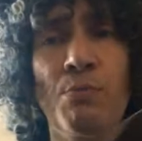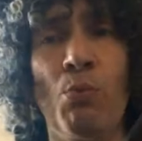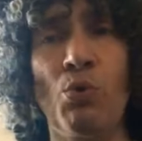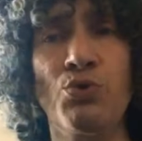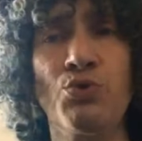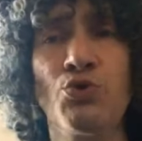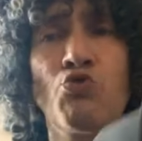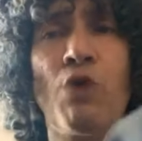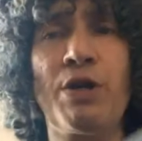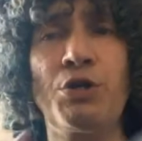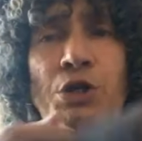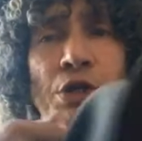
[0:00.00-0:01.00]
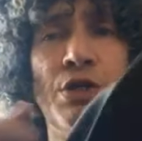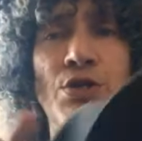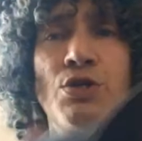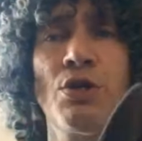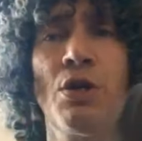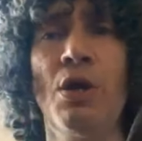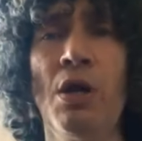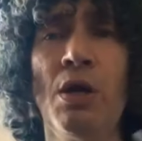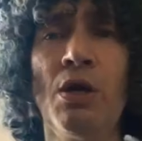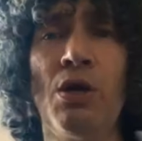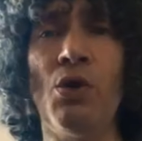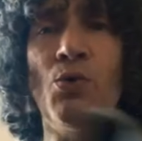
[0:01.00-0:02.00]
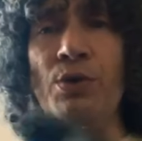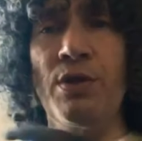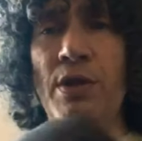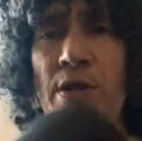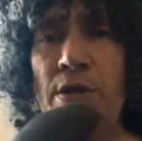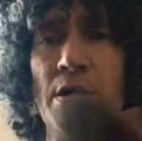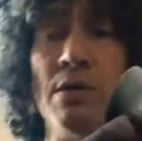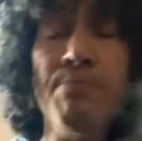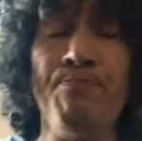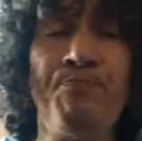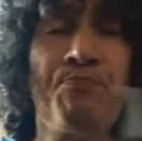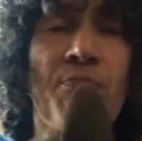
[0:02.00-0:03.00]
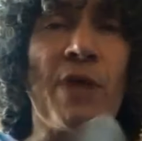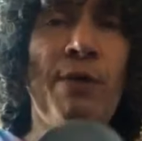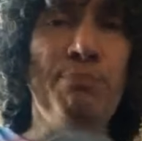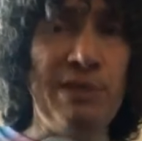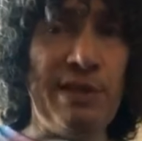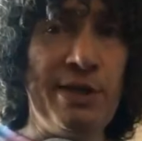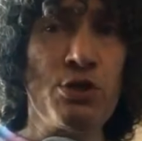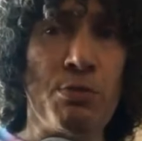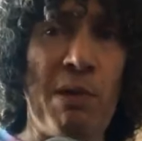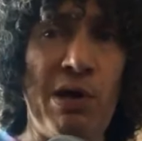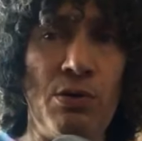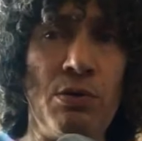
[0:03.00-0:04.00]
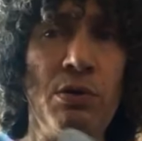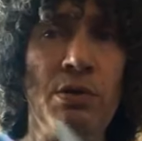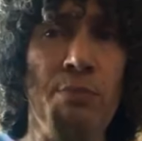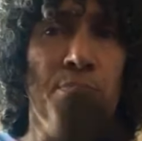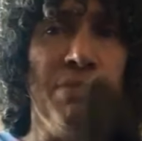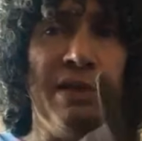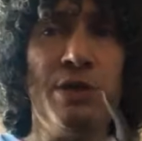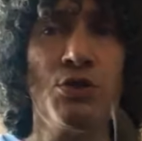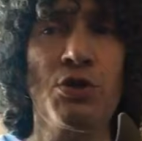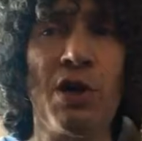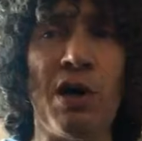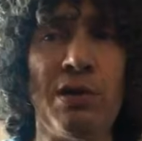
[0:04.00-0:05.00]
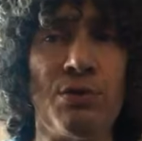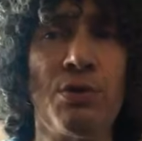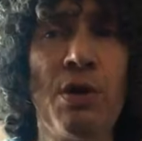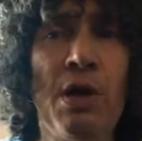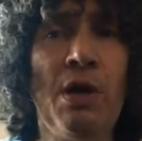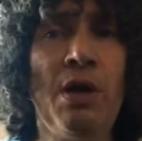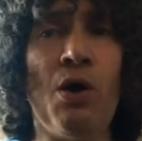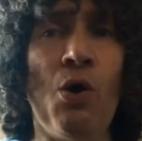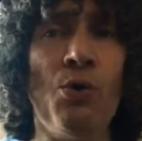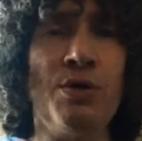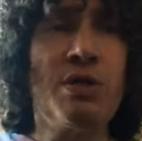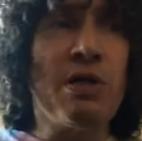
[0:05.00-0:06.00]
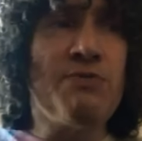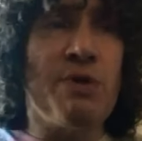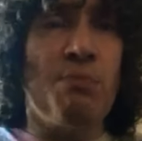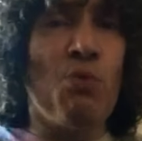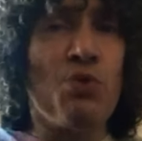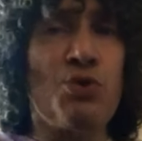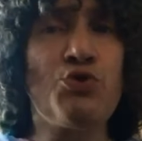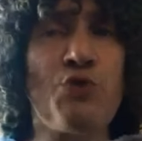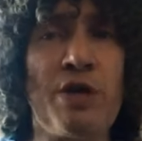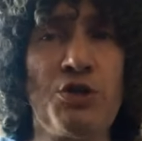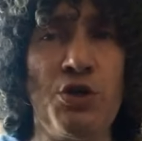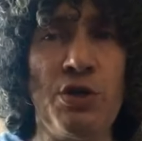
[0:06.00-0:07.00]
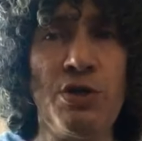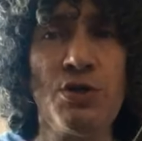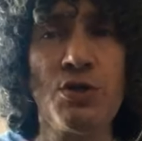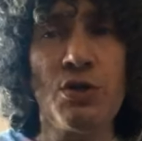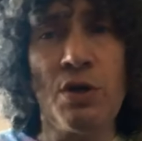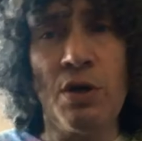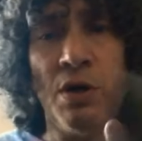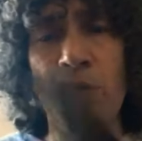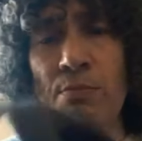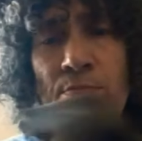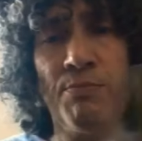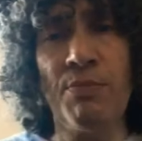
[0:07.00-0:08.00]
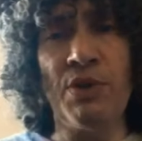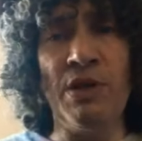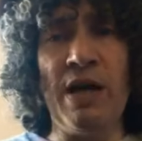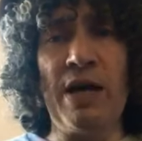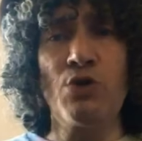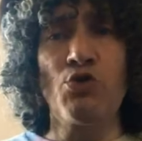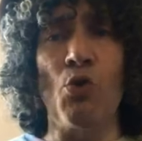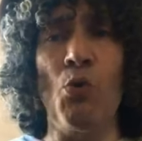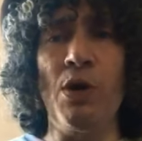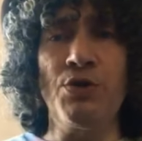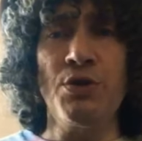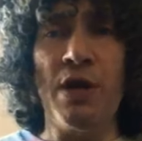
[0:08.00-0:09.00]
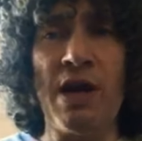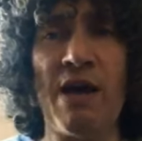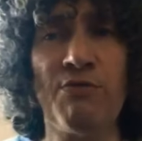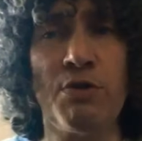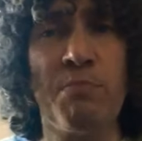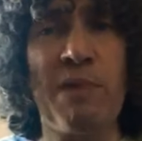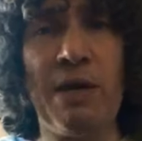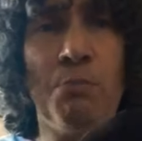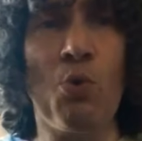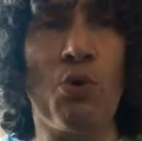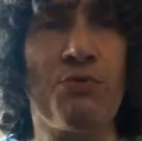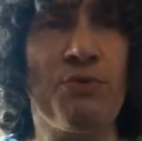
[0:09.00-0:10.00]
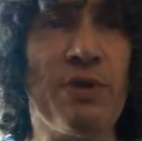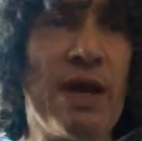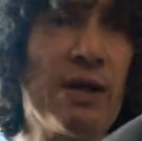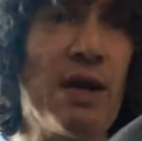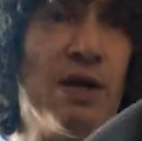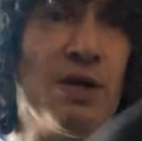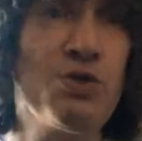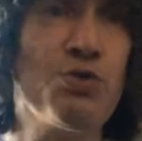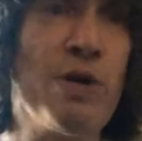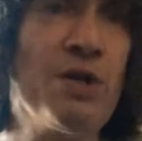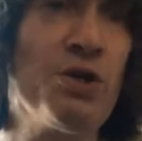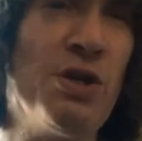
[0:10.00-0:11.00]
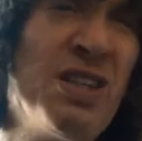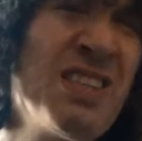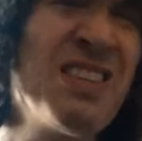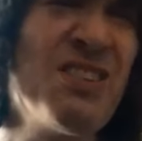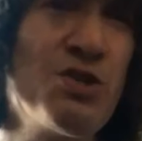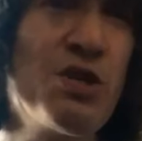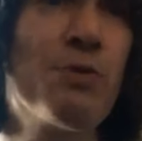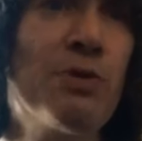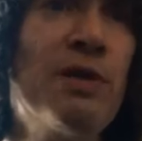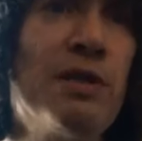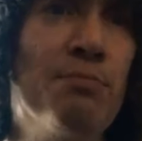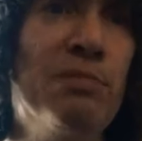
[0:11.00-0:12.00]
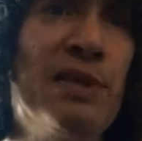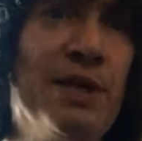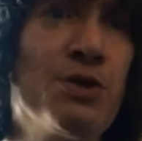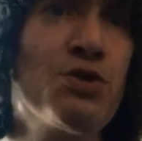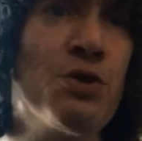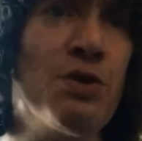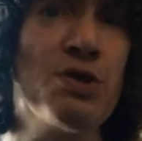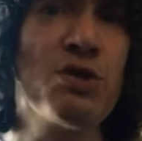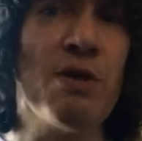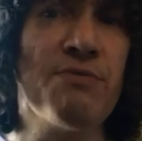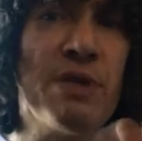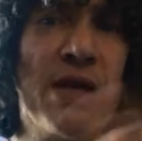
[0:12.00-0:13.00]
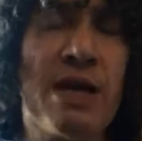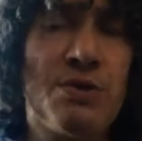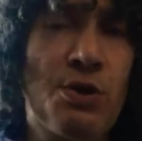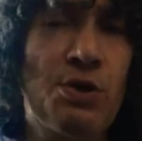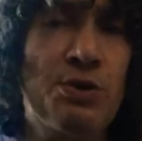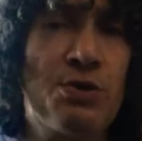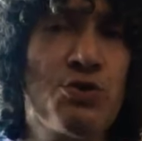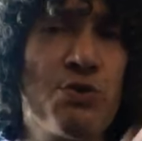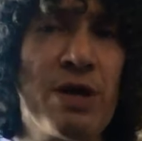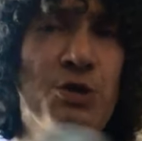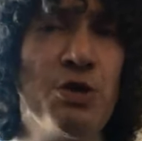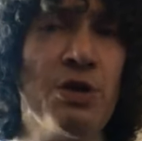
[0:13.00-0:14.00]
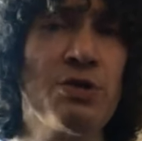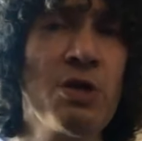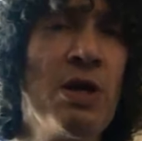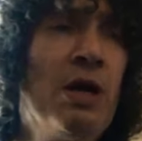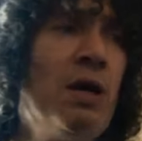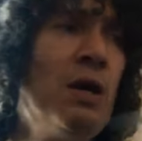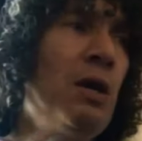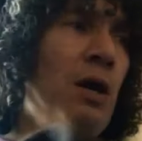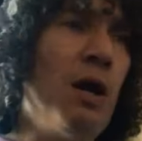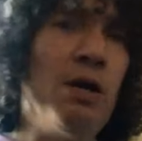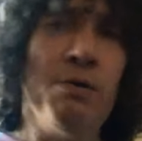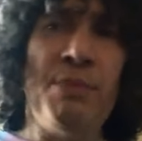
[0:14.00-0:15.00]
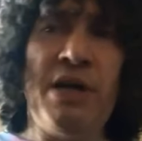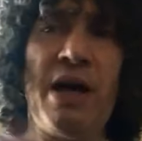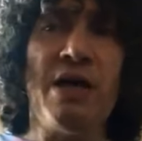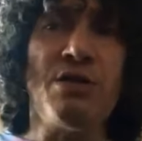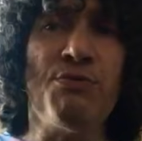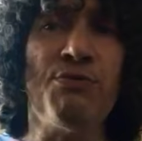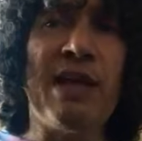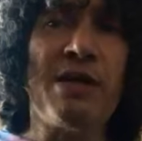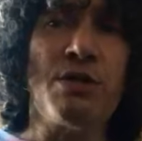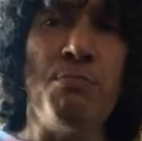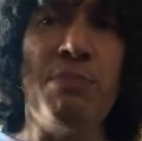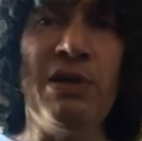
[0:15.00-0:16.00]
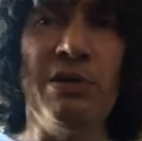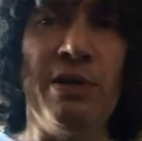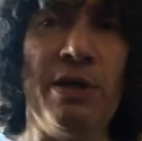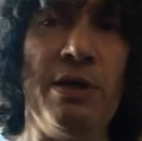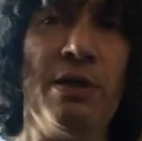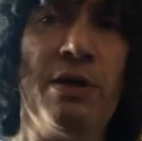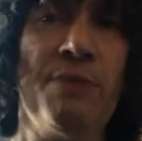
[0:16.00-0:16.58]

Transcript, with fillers: more stretchiness. Go with a bleached model. The bleached color always gives it more stretchiness. The natural ones, you're going to have to pay more for that kind of stretchiness. And generally the bleached are the stuff that has good stretchiness. It has a flexibility.